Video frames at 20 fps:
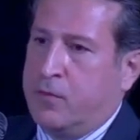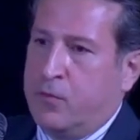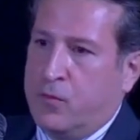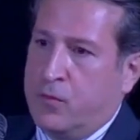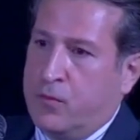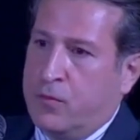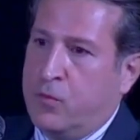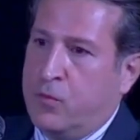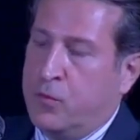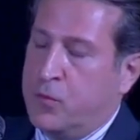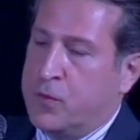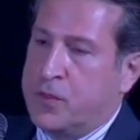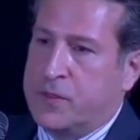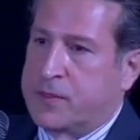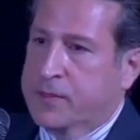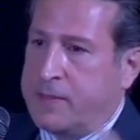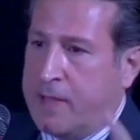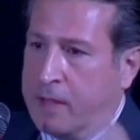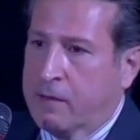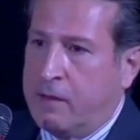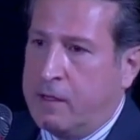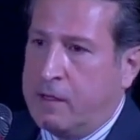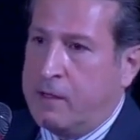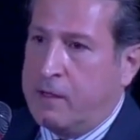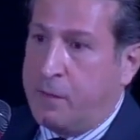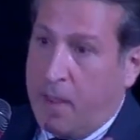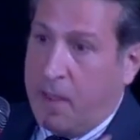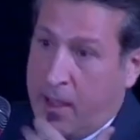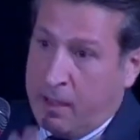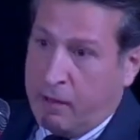who is technically
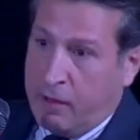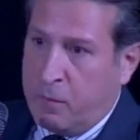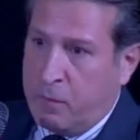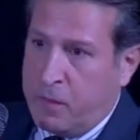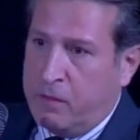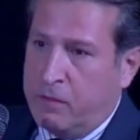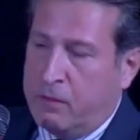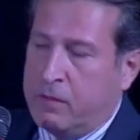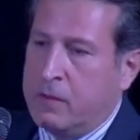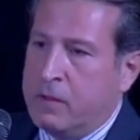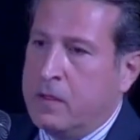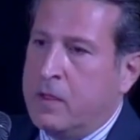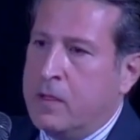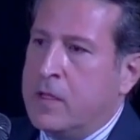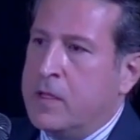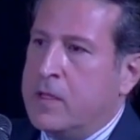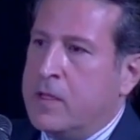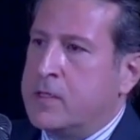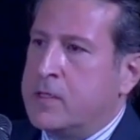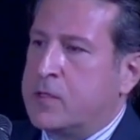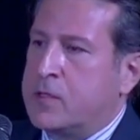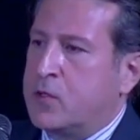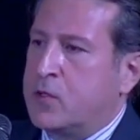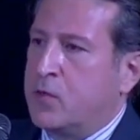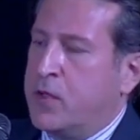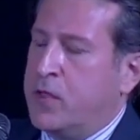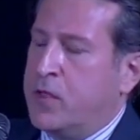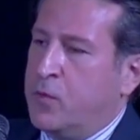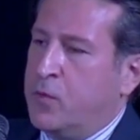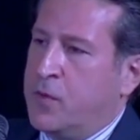the enemy, so
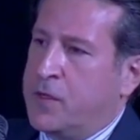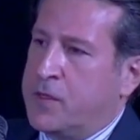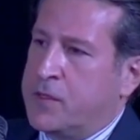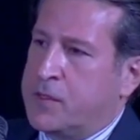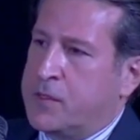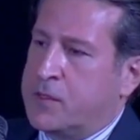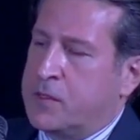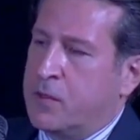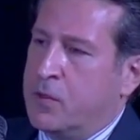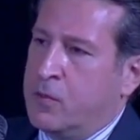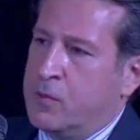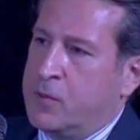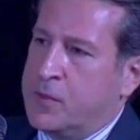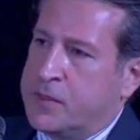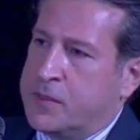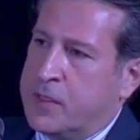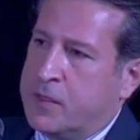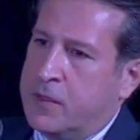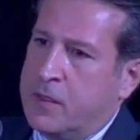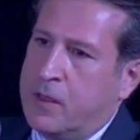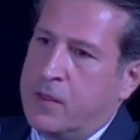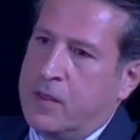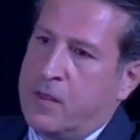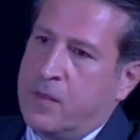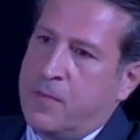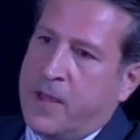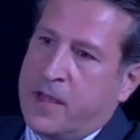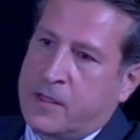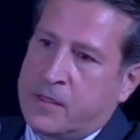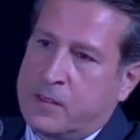he was always sitting in the
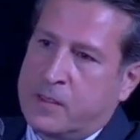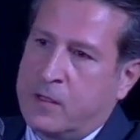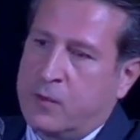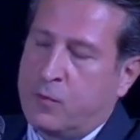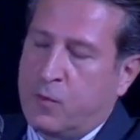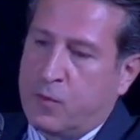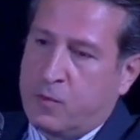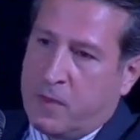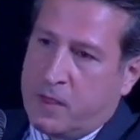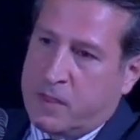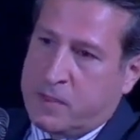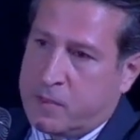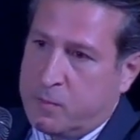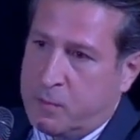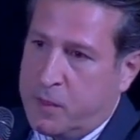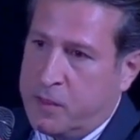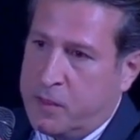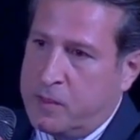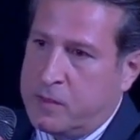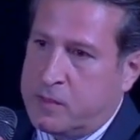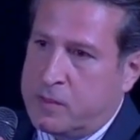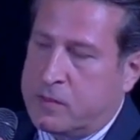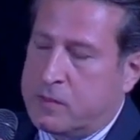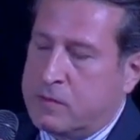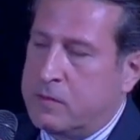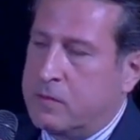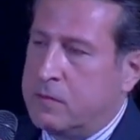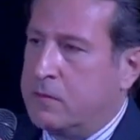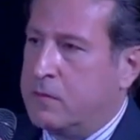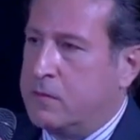back seat with my siblings,
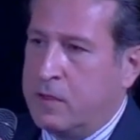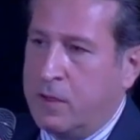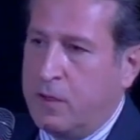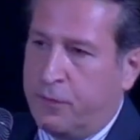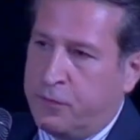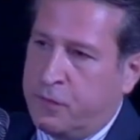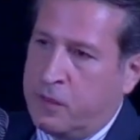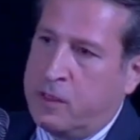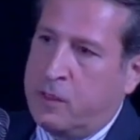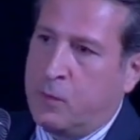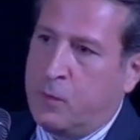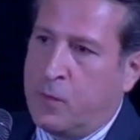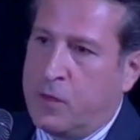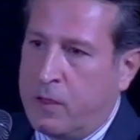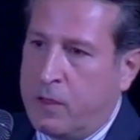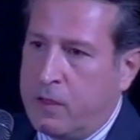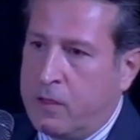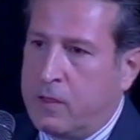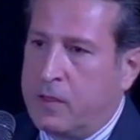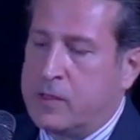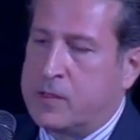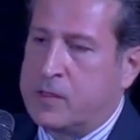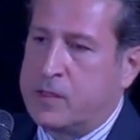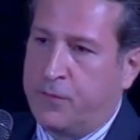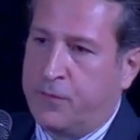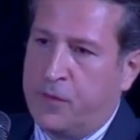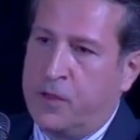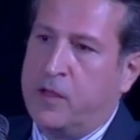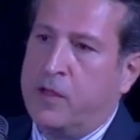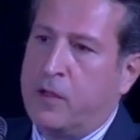definitely wearing
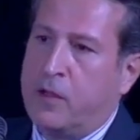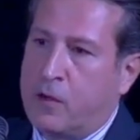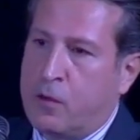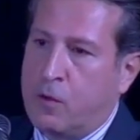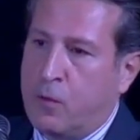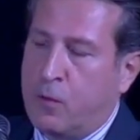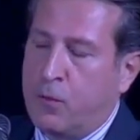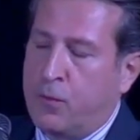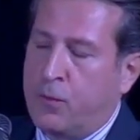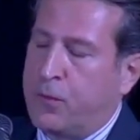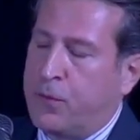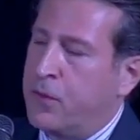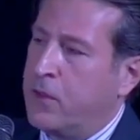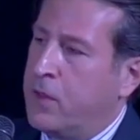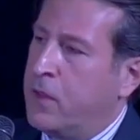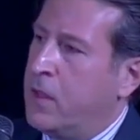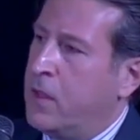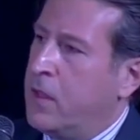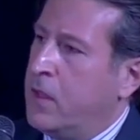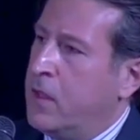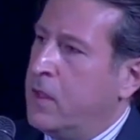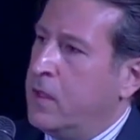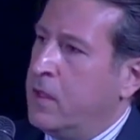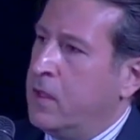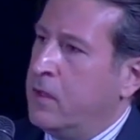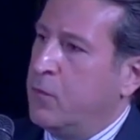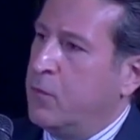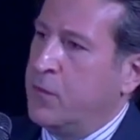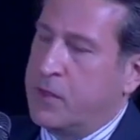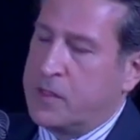civilian clothes
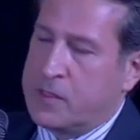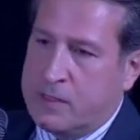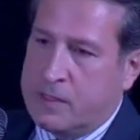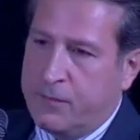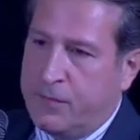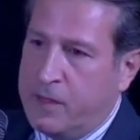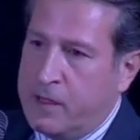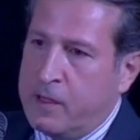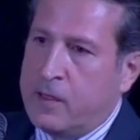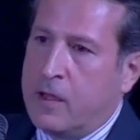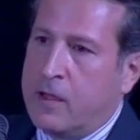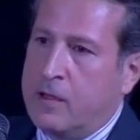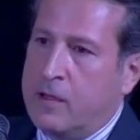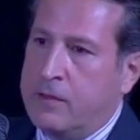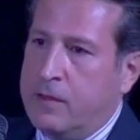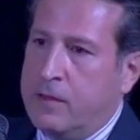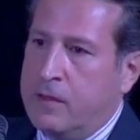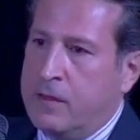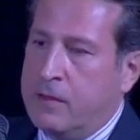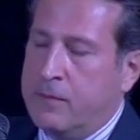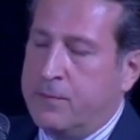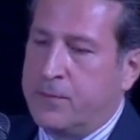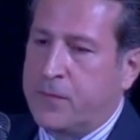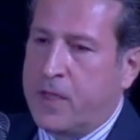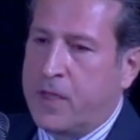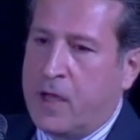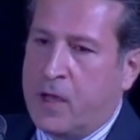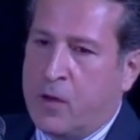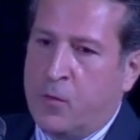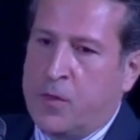with a civilian ID.
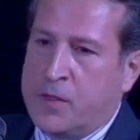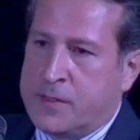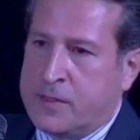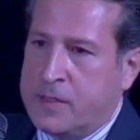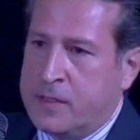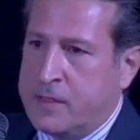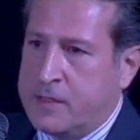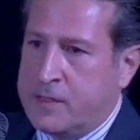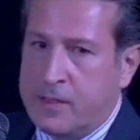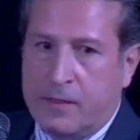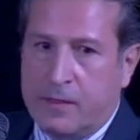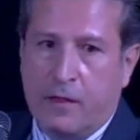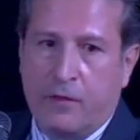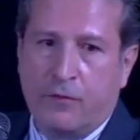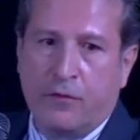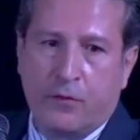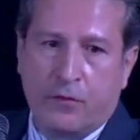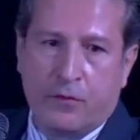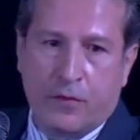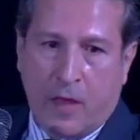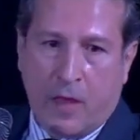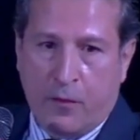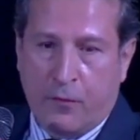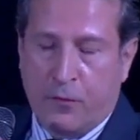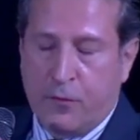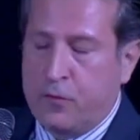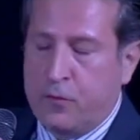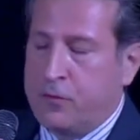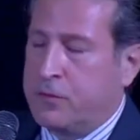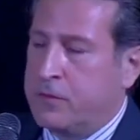I was a designated
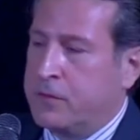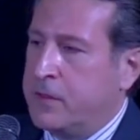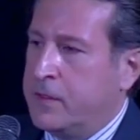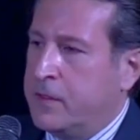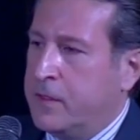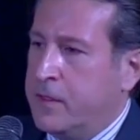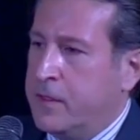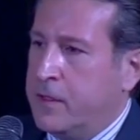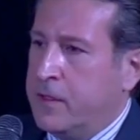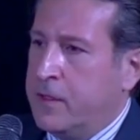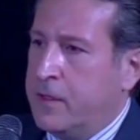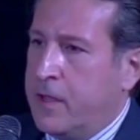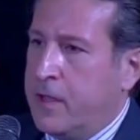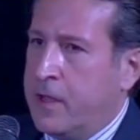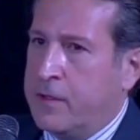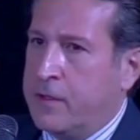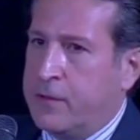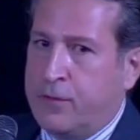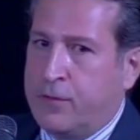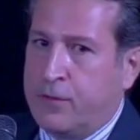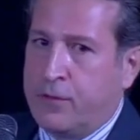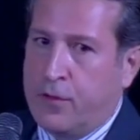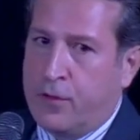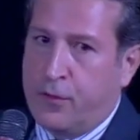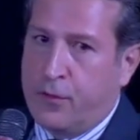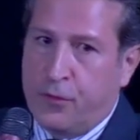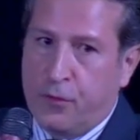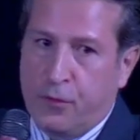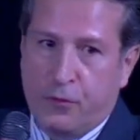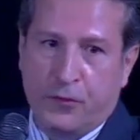driver at
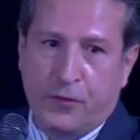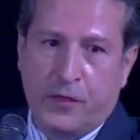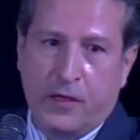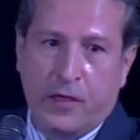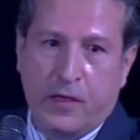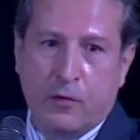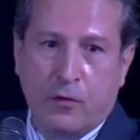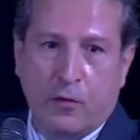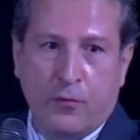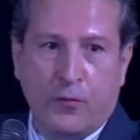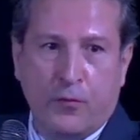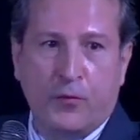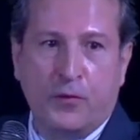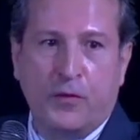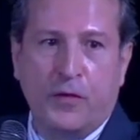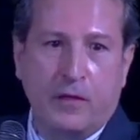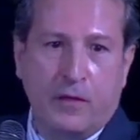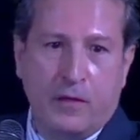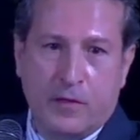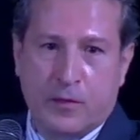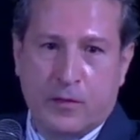13 or 14 years